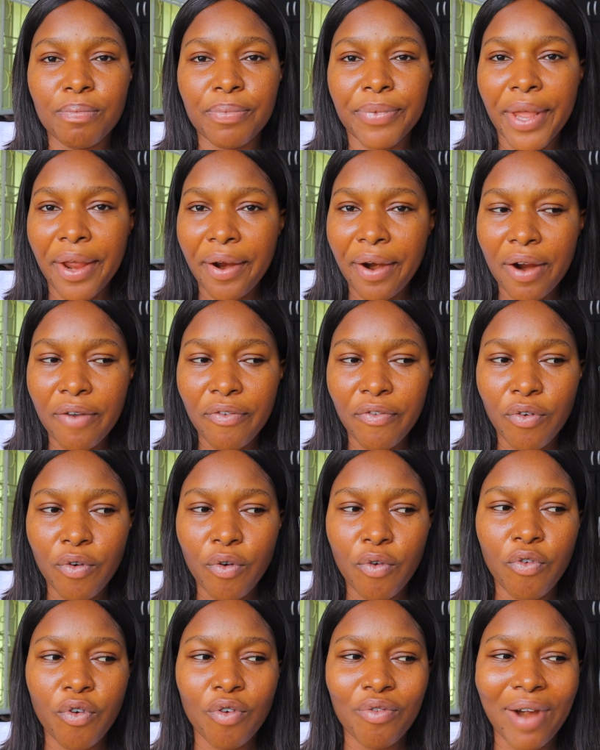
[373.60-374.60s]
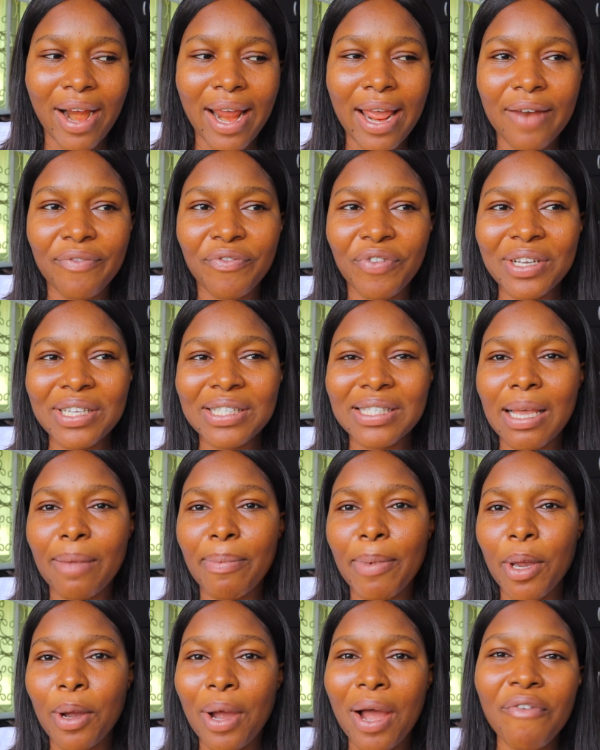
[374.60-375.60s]
naira for Ryan, for
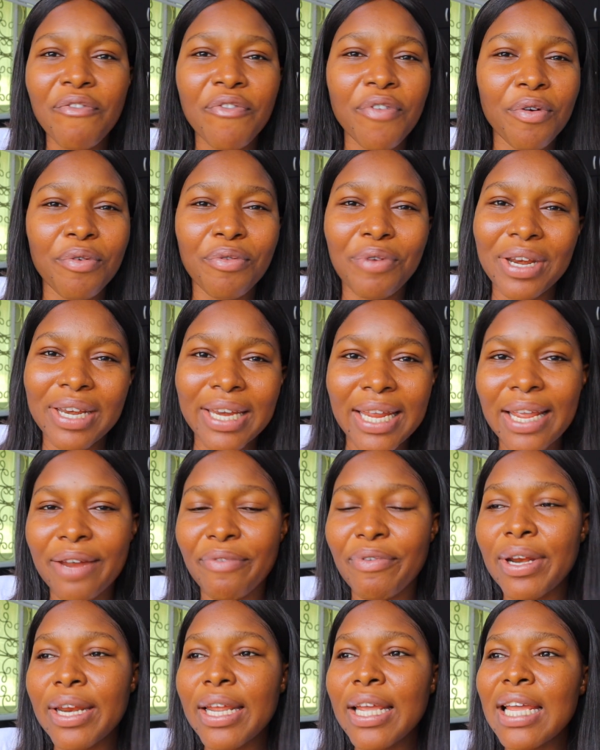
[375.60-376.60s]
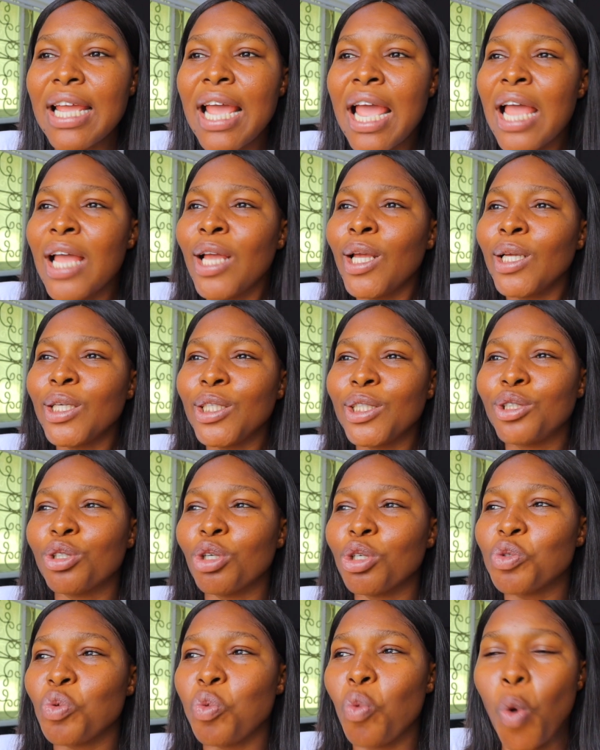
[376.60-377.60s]
Isabel, and for Renee? Renee is
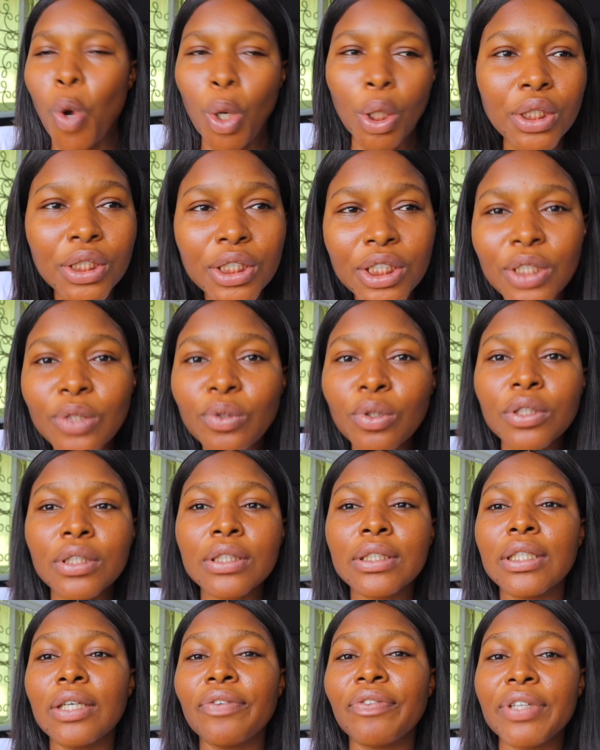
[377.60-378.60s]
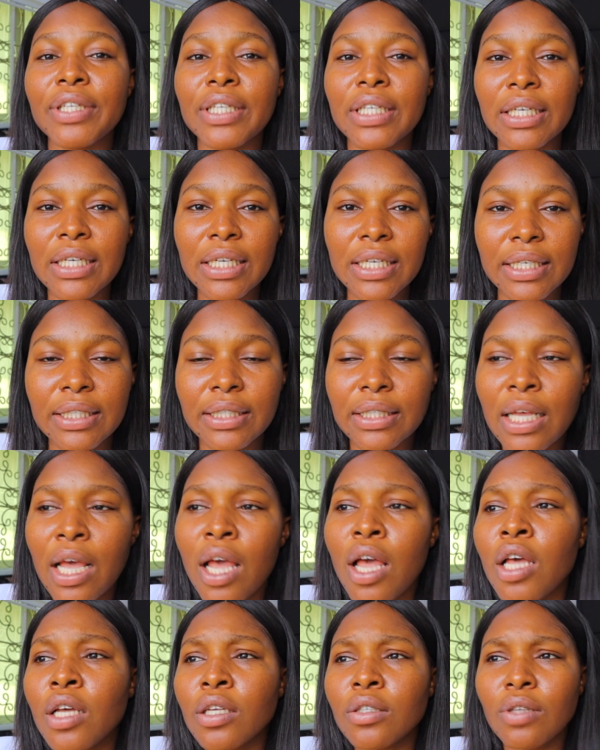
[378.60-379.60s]
just one. She doesn't even eat.
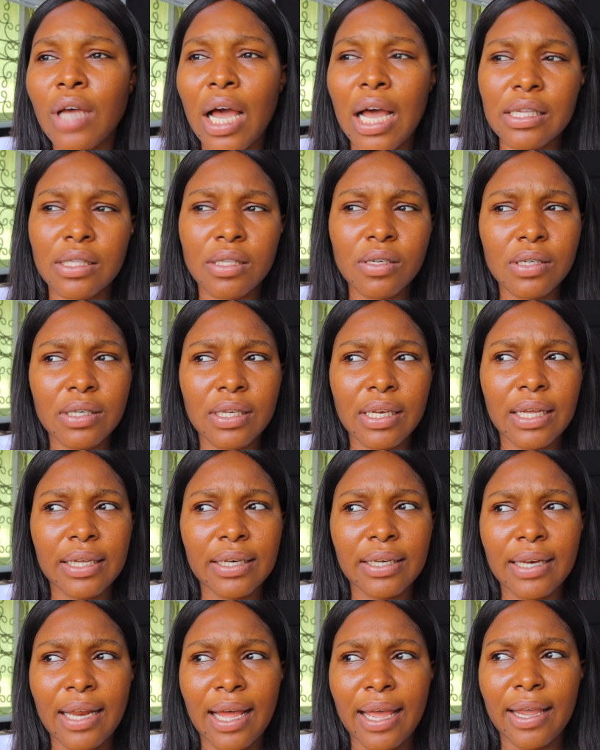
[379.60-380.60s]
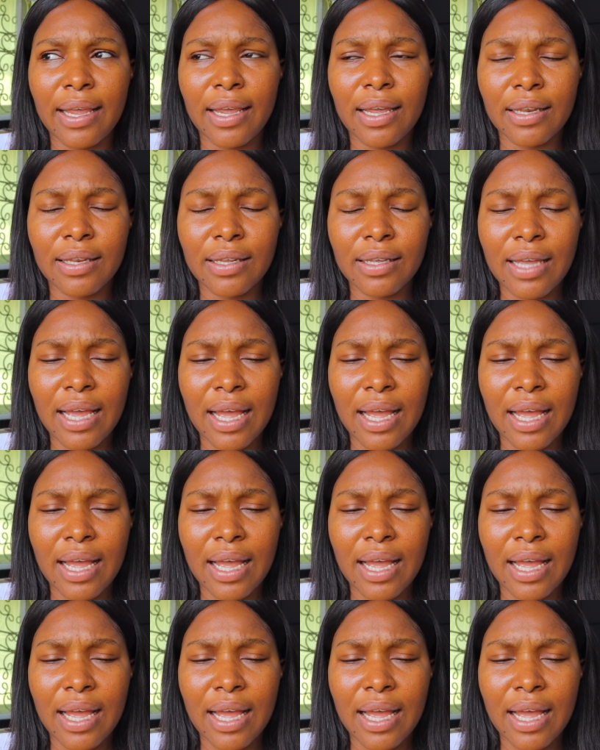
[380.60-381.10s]
So I told the lady, like